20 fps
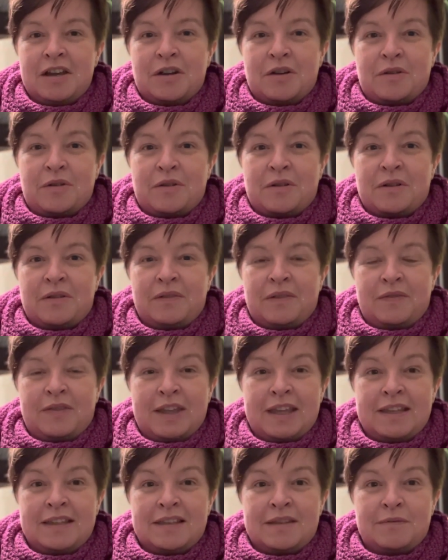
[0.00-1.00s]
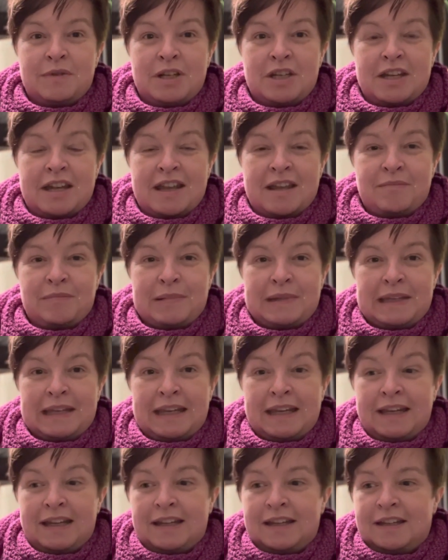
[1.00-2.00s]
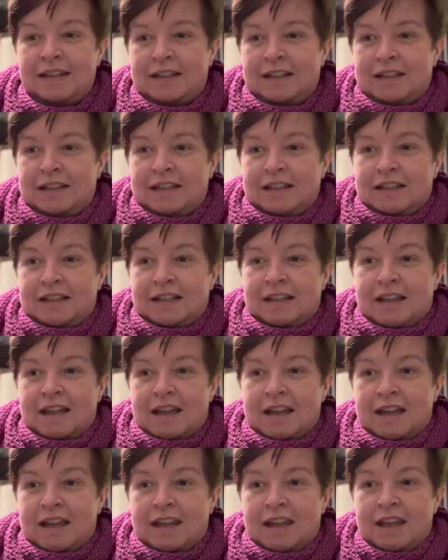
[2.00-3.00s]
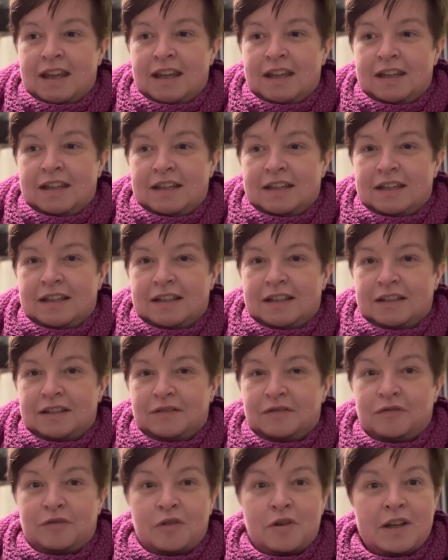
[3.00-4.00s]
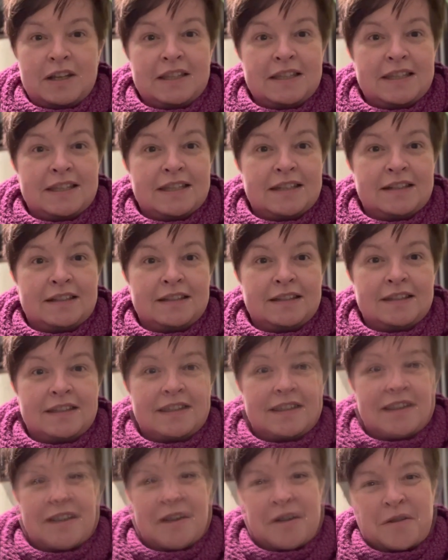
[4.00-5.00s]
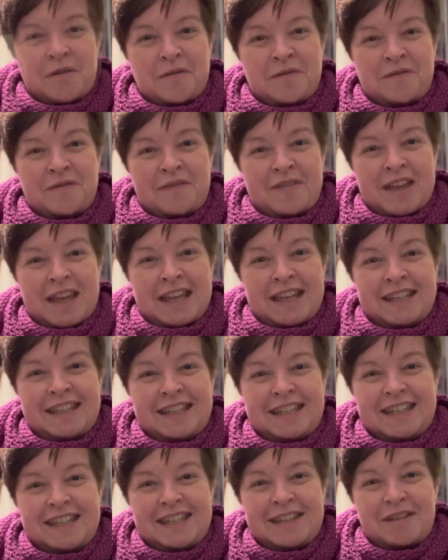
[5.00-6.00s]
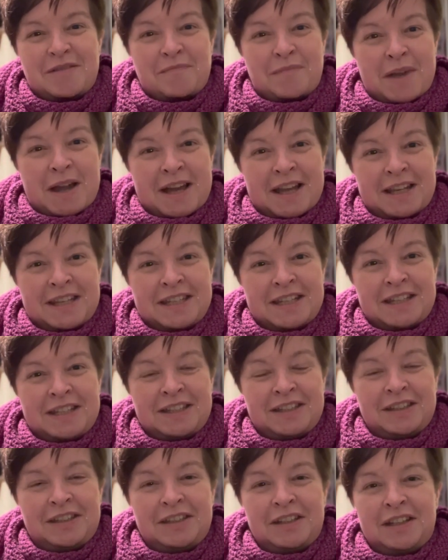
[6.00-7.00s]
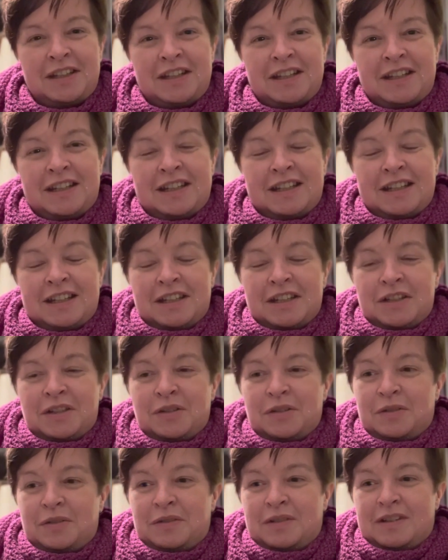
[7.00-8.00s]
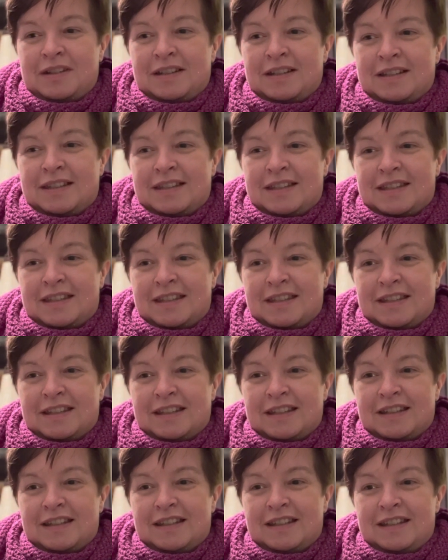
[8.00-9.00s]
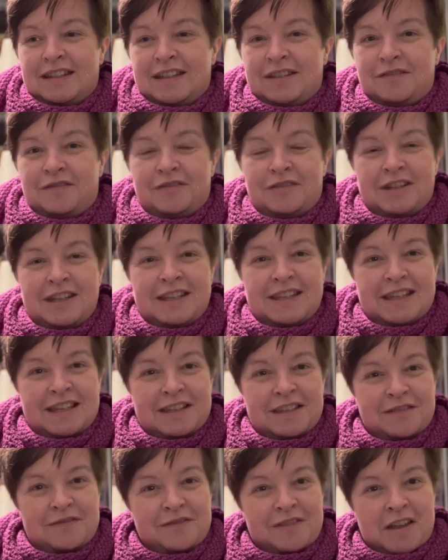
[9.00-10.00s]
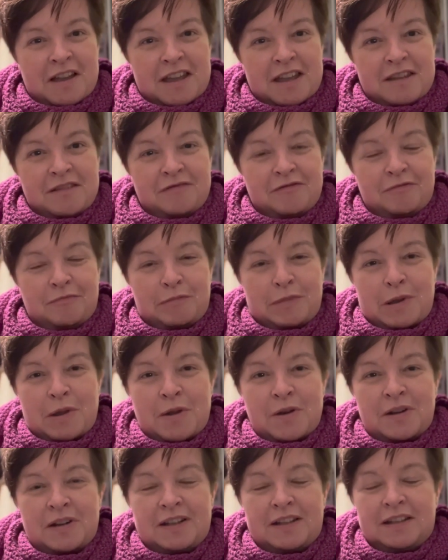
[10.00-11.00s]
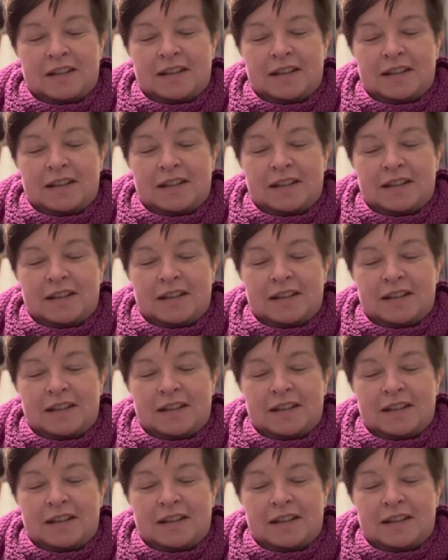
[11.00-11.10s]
all the things which are happening. Like, for instance, know that Martyn, who is Knit 365 blog,